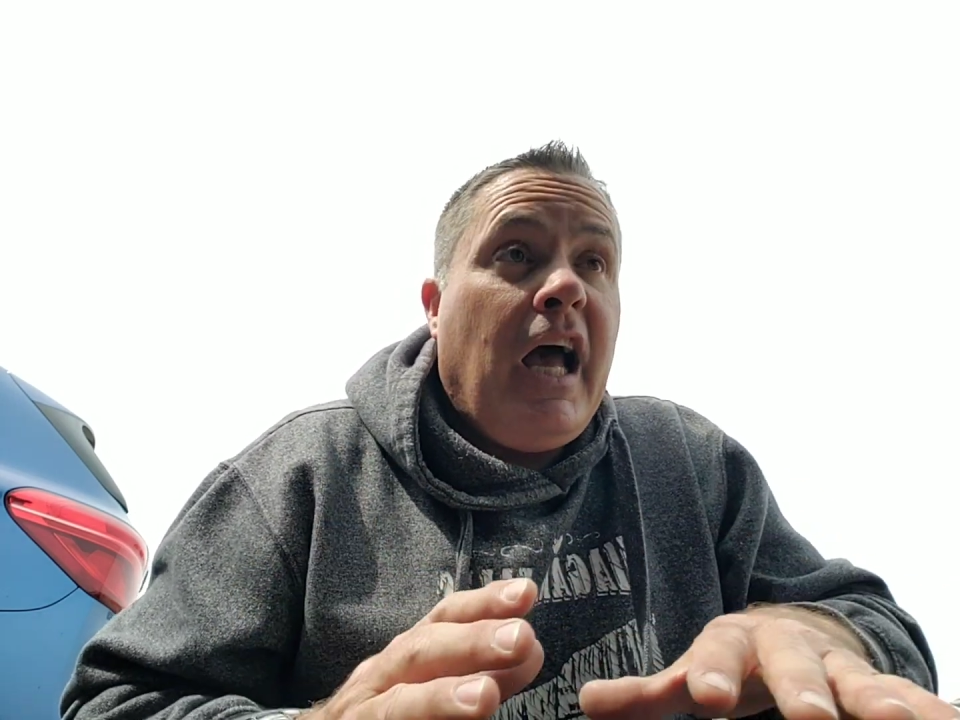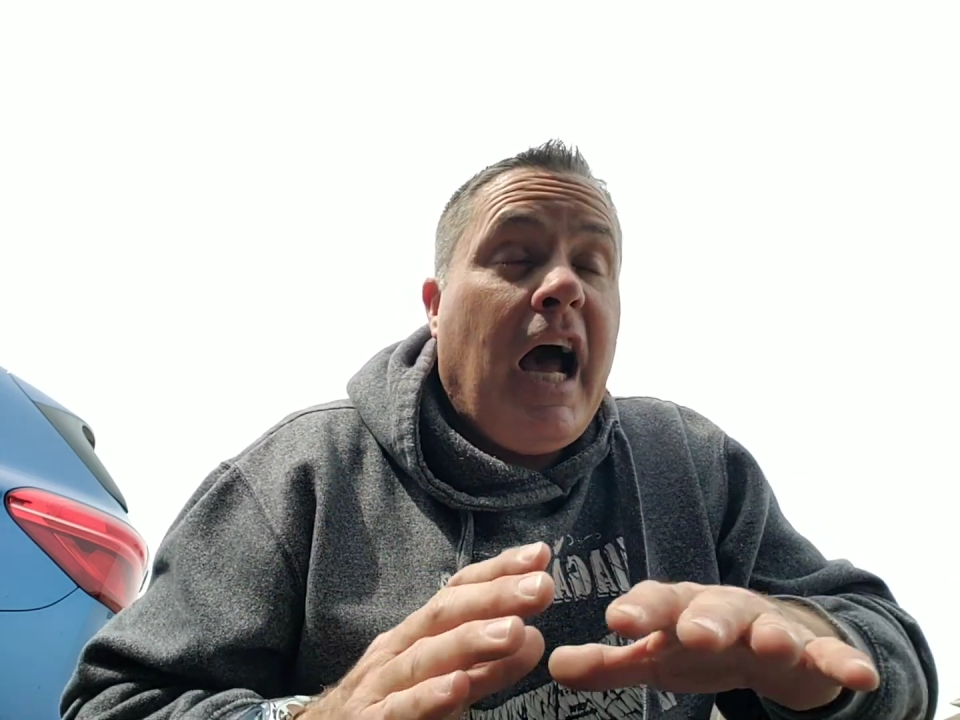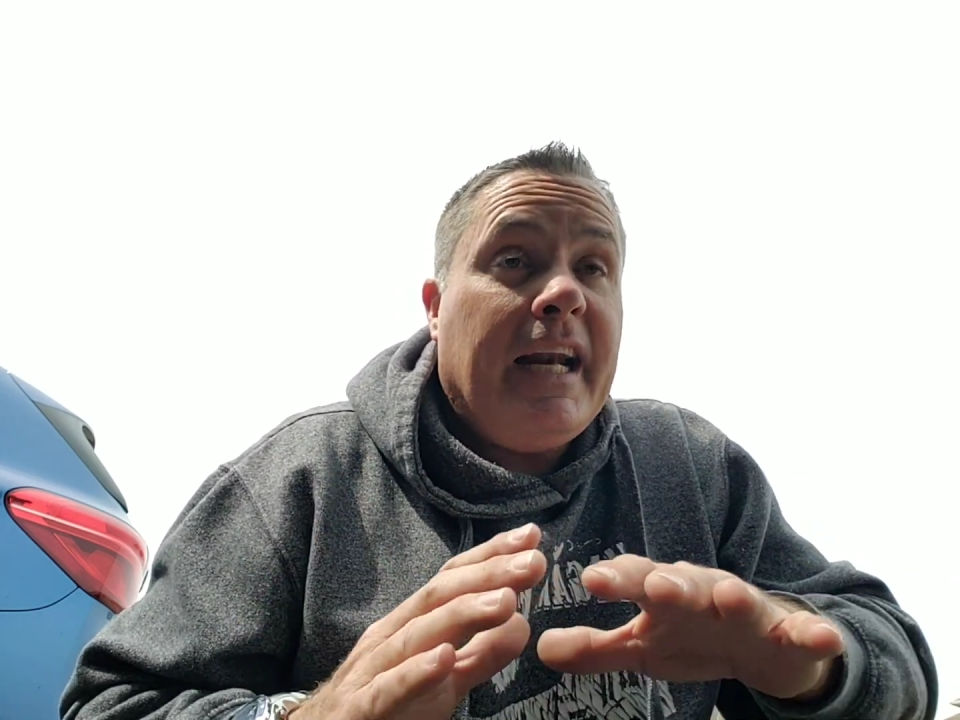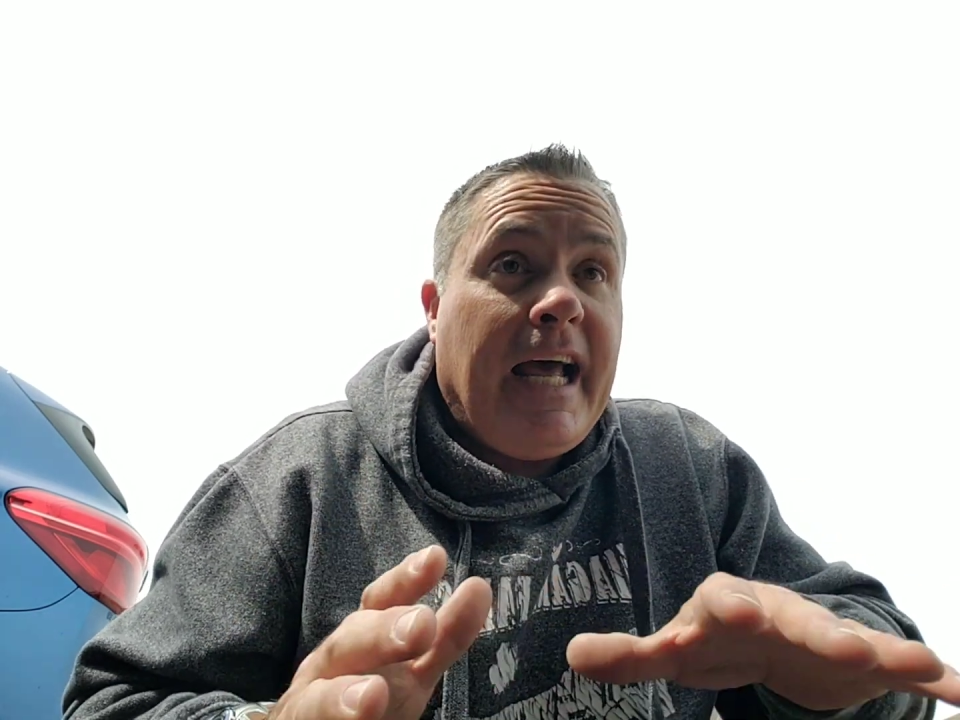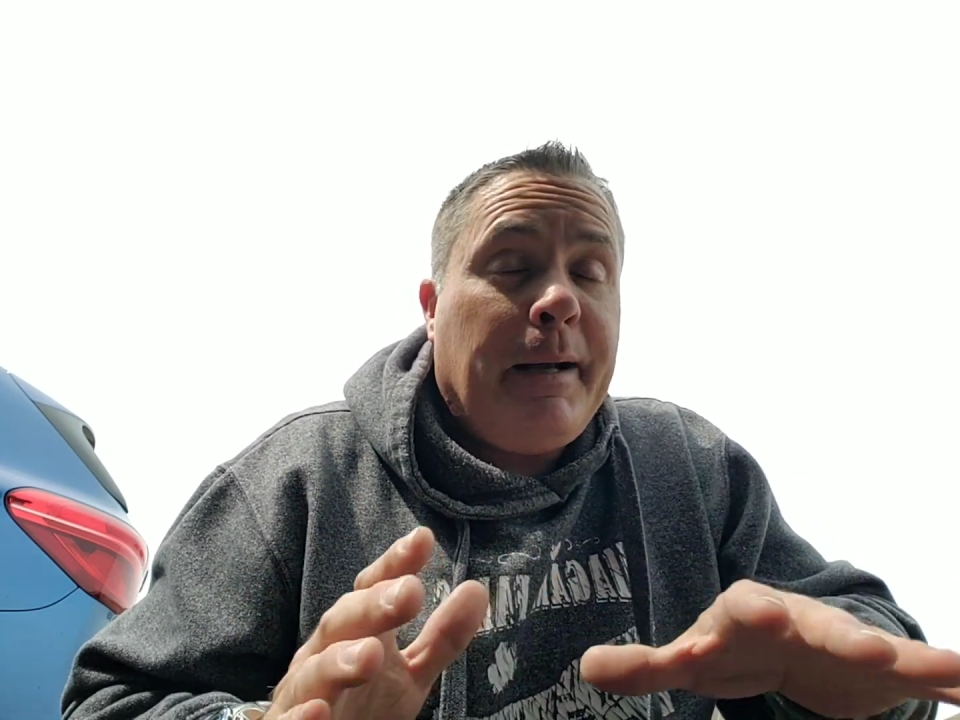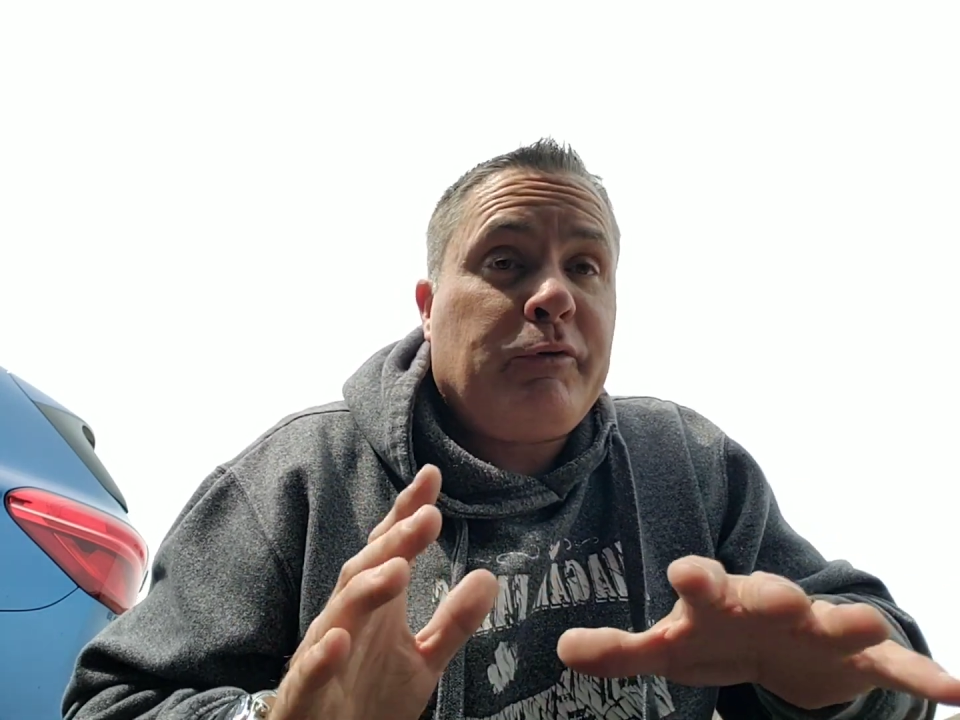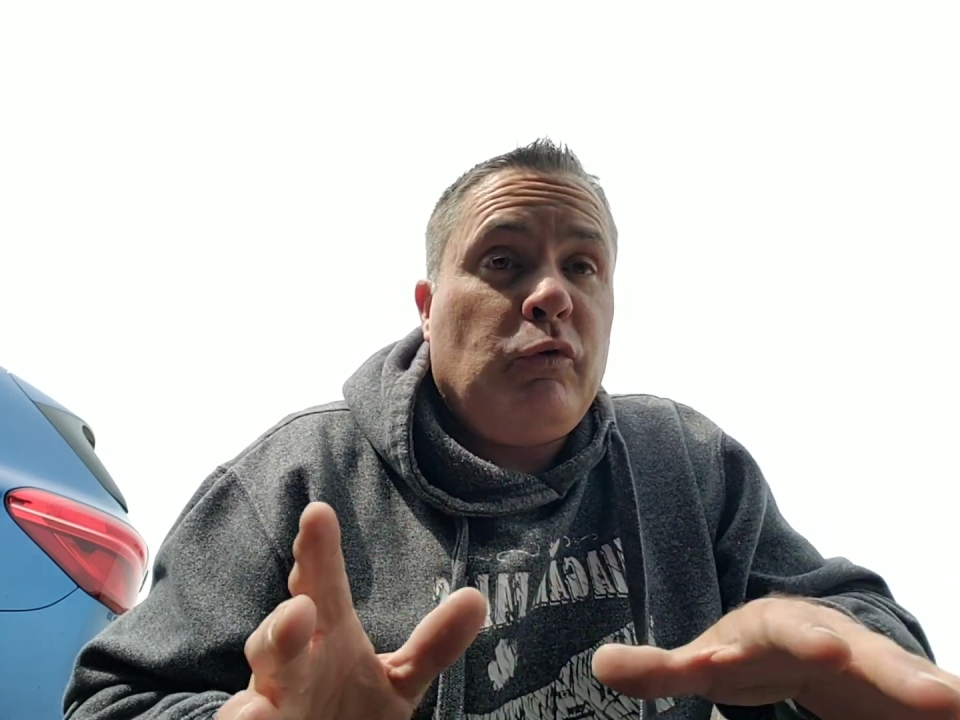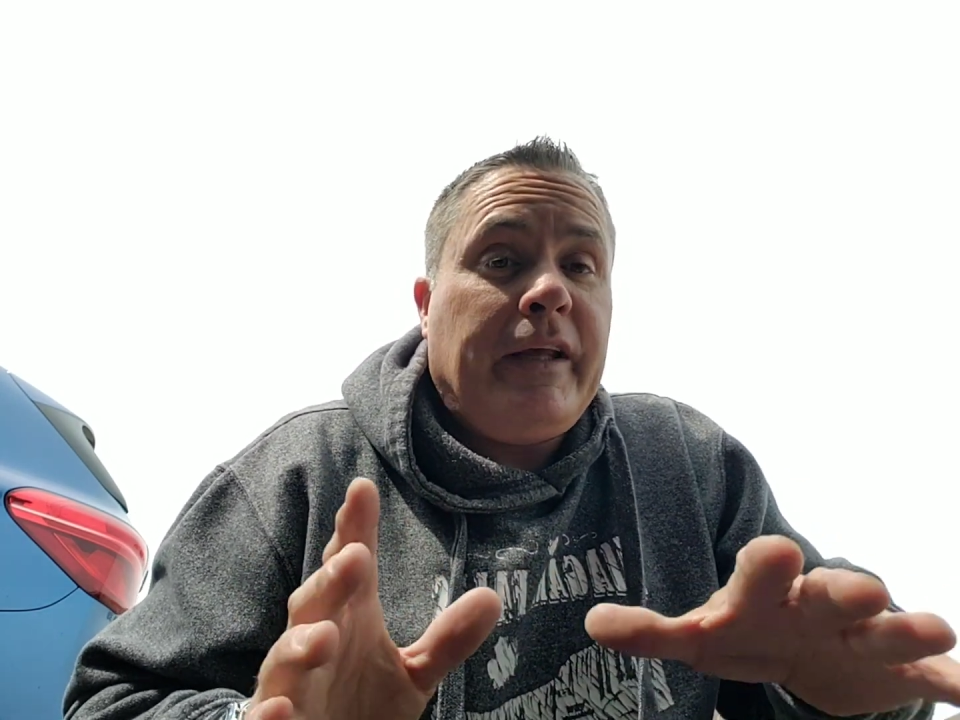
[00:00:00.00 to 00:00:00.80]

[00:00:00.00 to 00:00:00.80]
an absolute